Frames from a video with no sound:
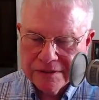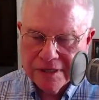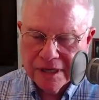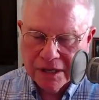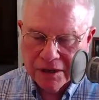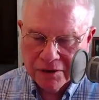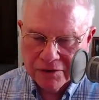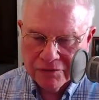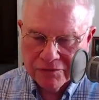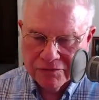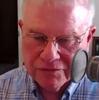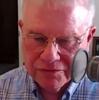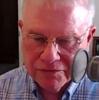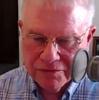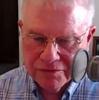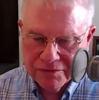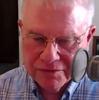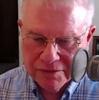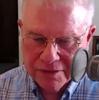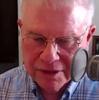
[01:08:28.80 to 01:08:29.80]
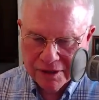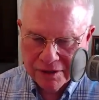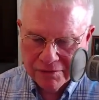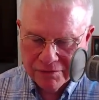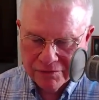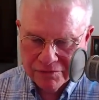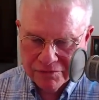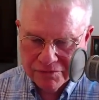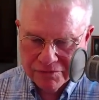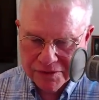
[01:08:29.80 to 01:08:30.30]
of,
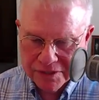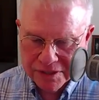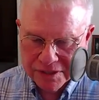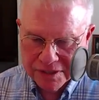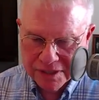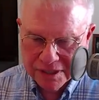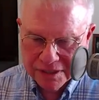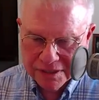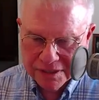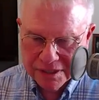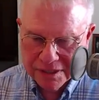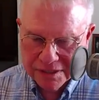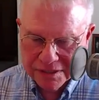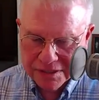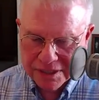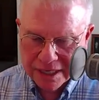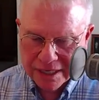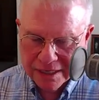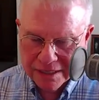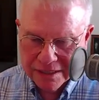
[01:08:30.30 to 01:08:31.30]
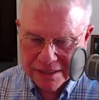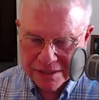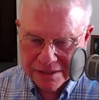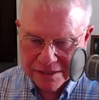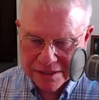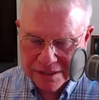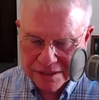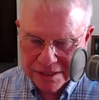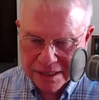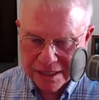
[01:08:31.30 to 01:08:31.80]
of
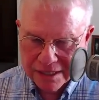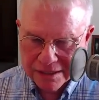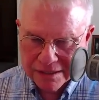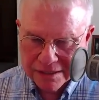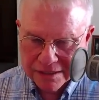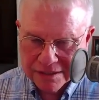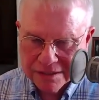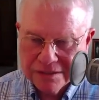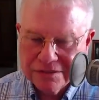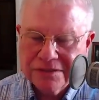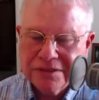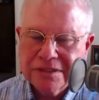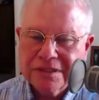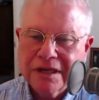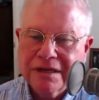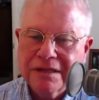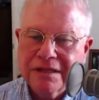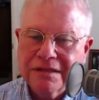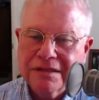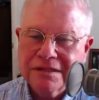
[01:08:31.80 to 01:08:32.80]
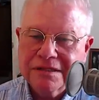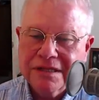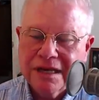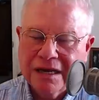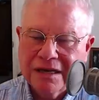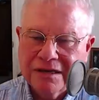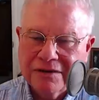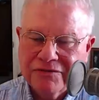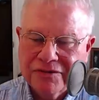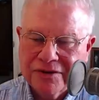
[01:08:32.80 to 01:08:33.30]
scientists, scientists who study this
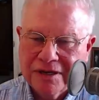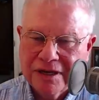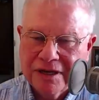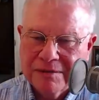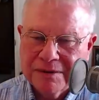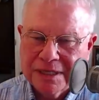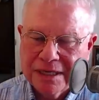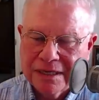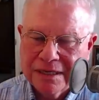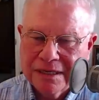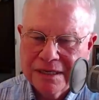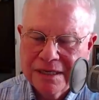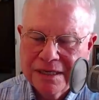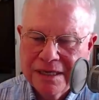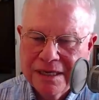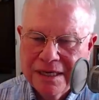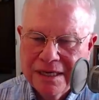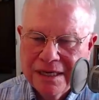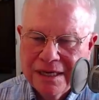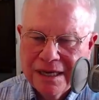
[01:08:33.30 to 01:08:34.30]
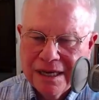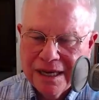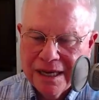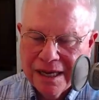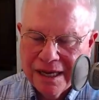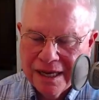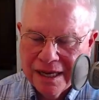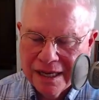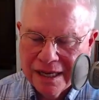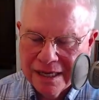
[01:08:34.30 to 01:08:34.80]
kind of phenomenon.
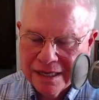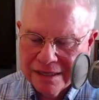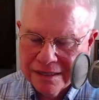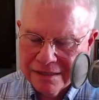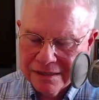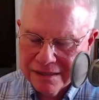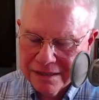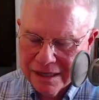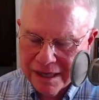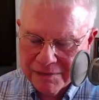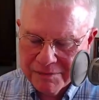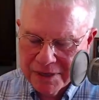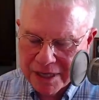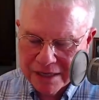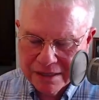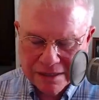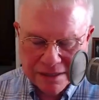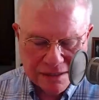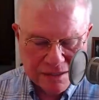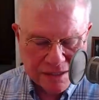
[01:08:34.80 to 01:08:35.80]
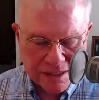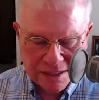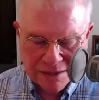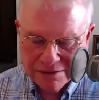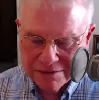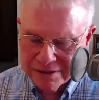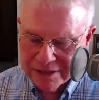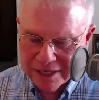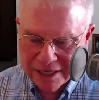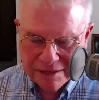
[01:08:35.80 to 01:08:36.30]
And I'm not going to say
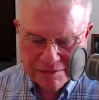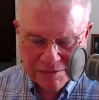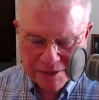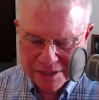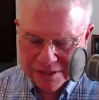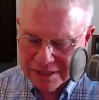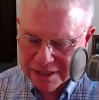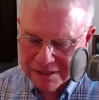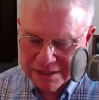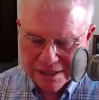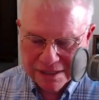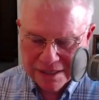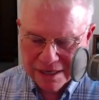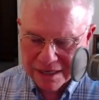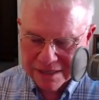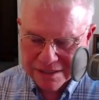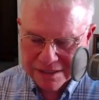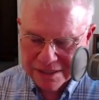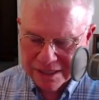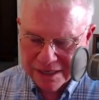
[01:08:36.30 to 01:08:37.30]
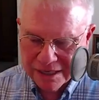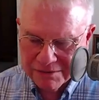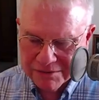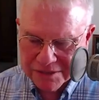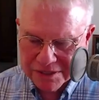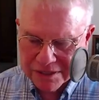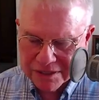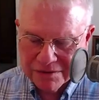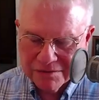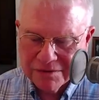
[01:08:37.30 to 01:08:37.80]
her name, because I did not say I
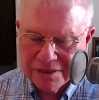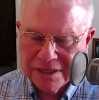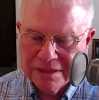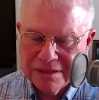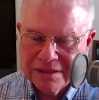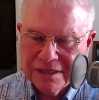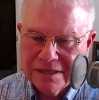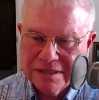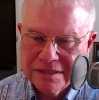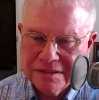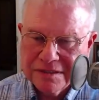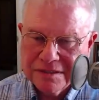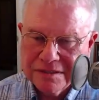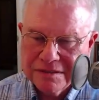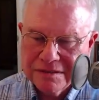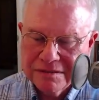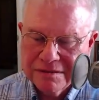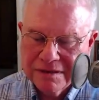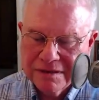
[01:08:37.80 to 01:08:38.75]
was going to read this.